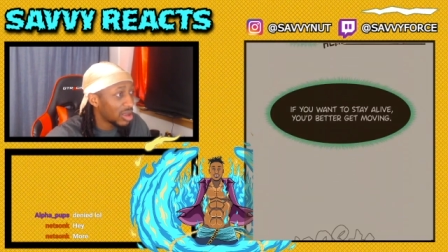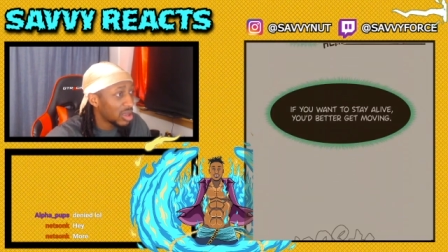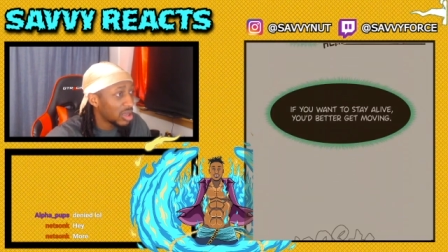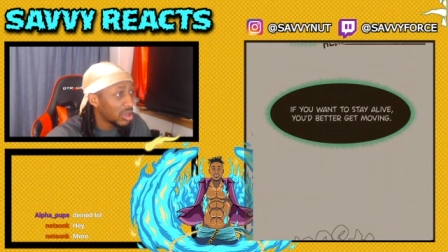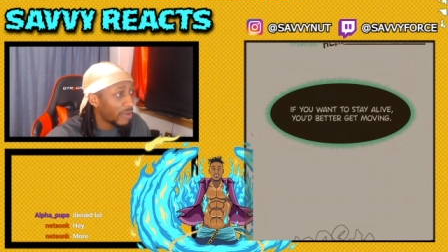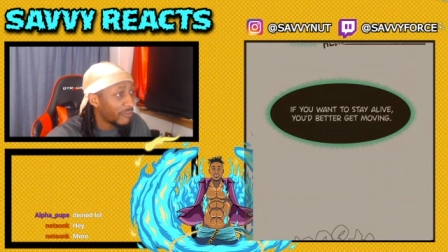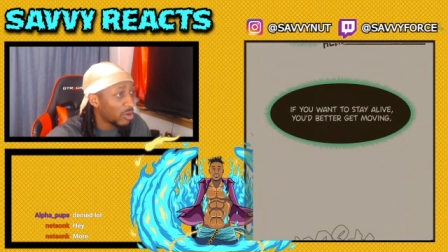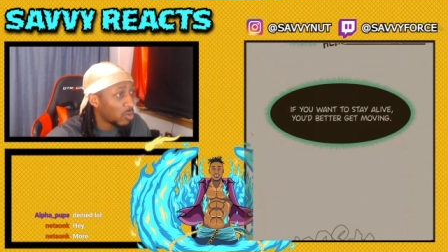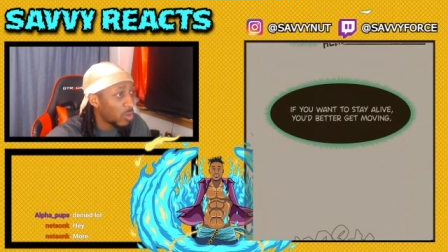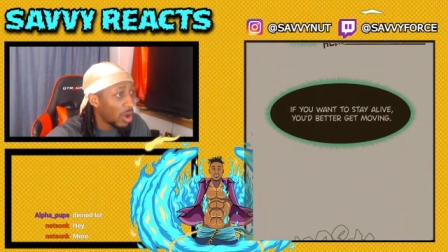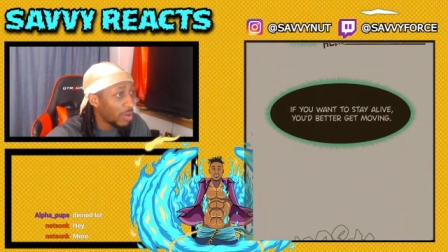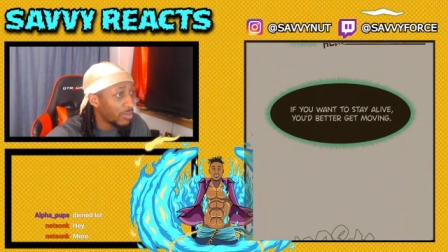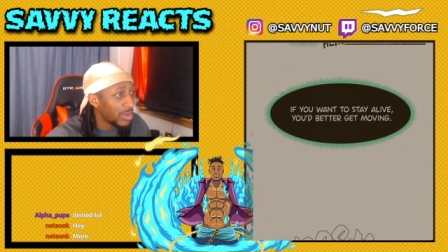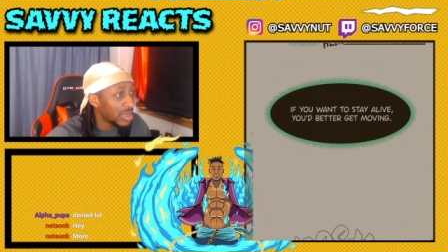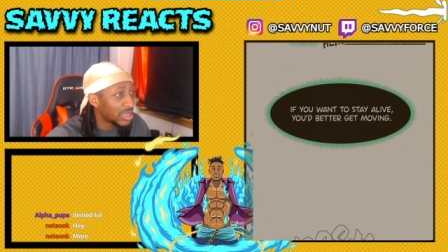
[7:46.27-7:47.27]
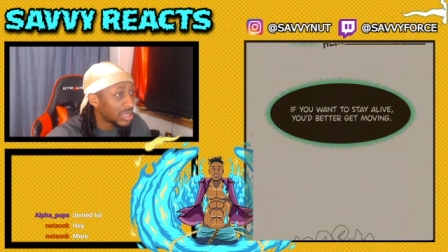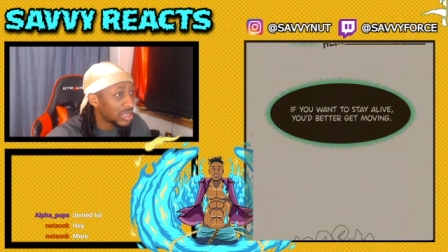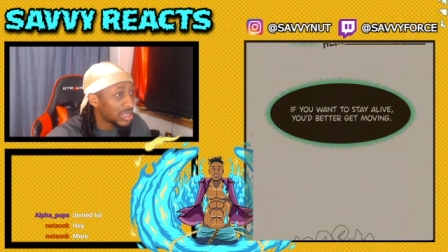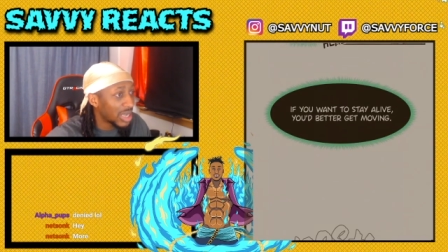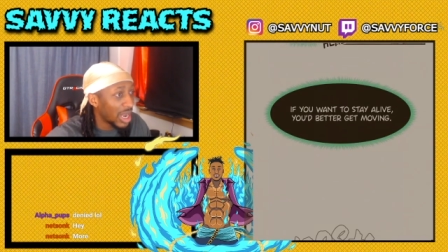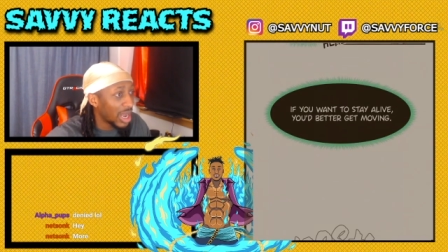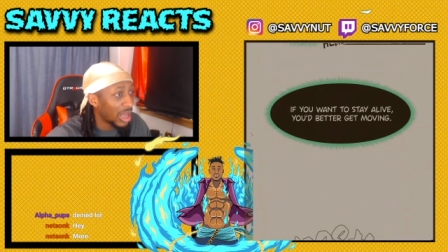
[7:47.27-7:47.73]
If you want me to
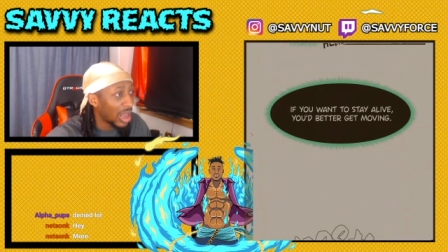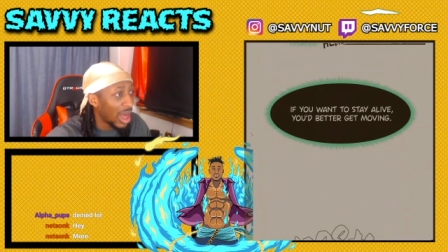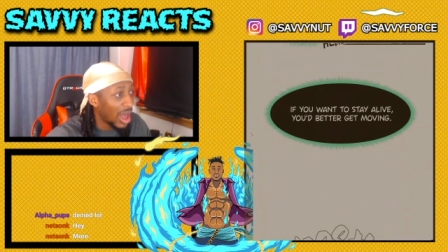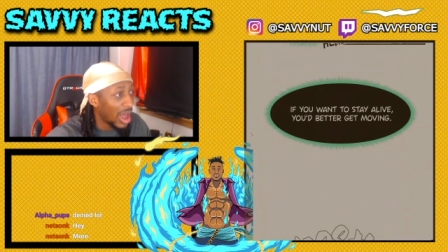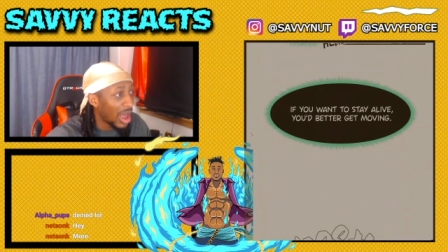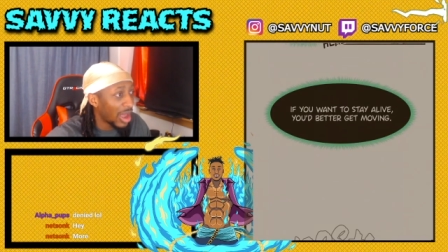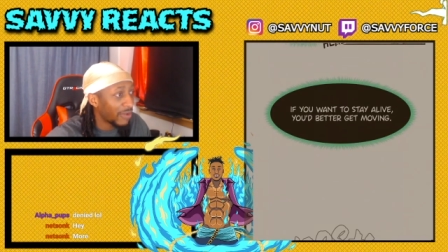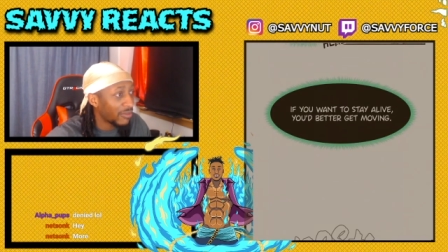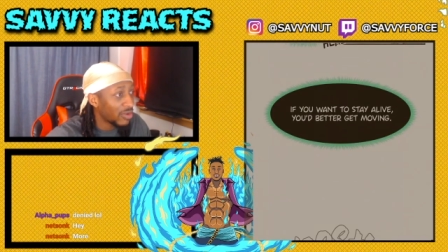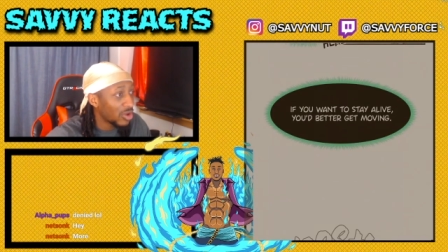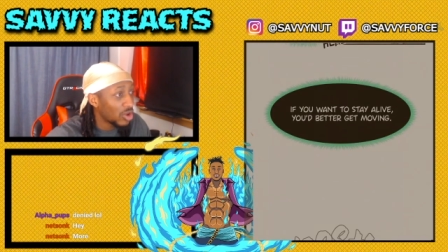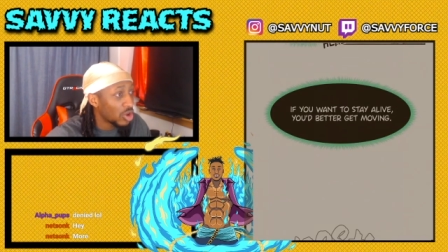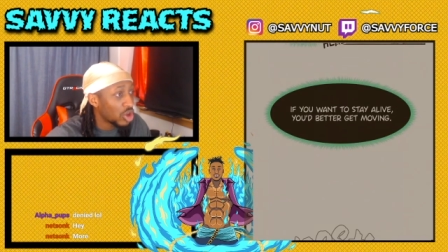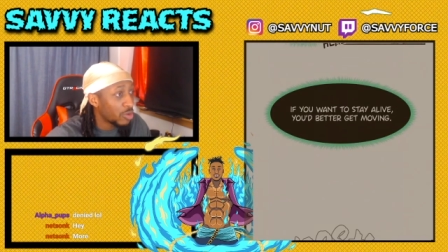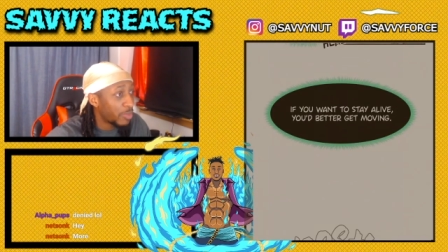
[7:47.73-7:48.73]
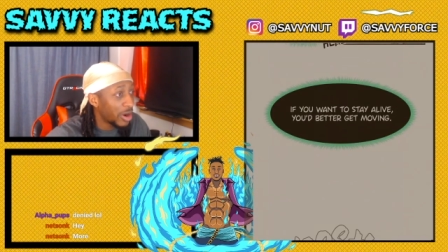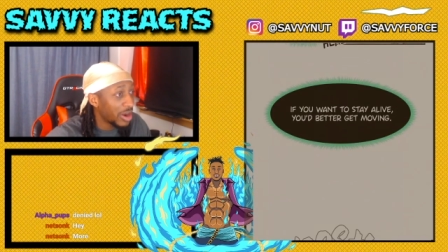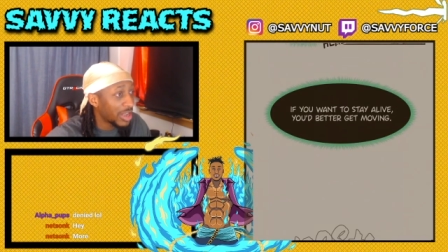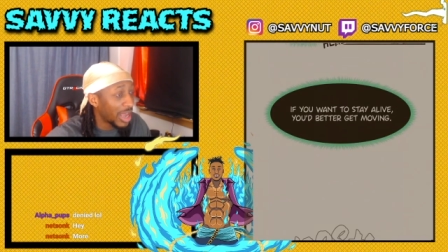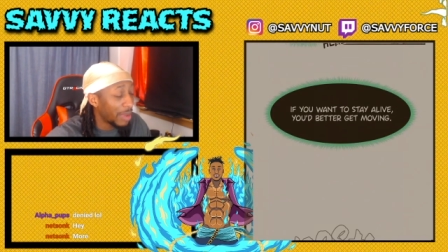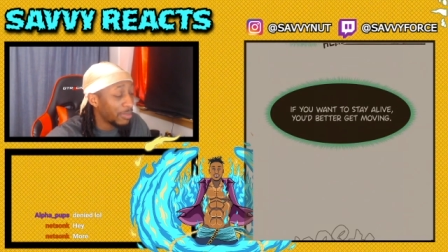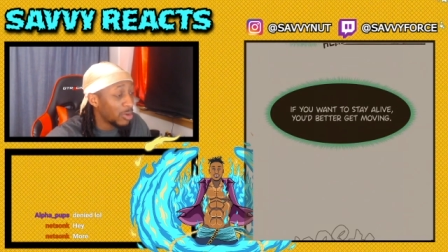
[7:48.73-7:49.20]
stay alive, you better
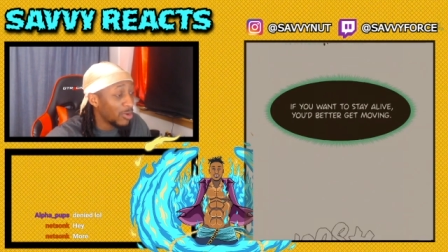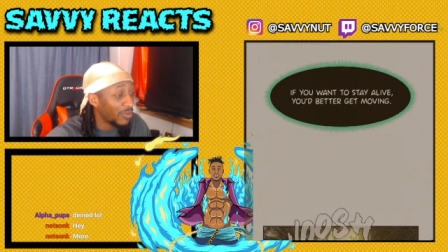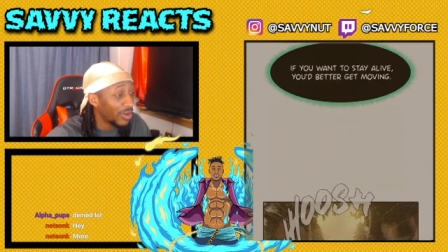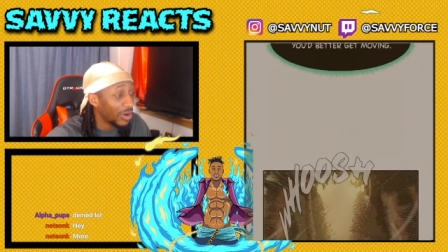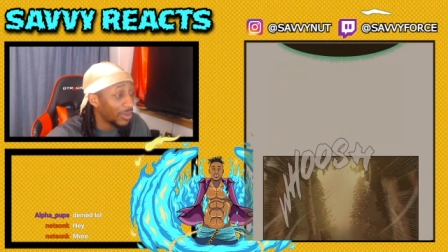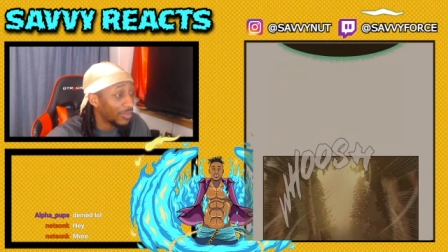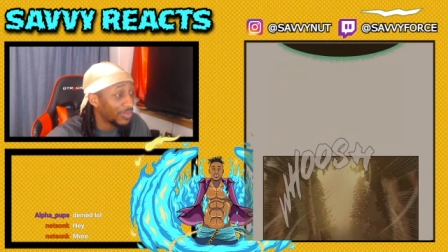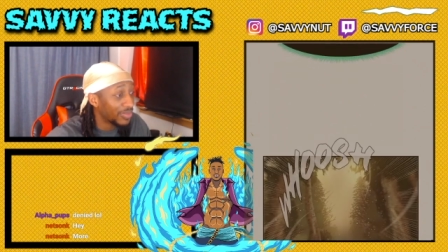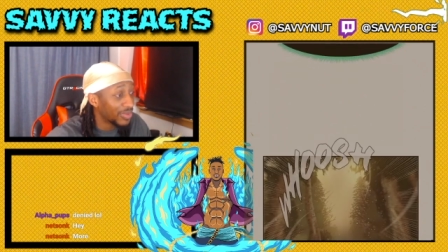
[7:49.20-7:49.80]
get moving.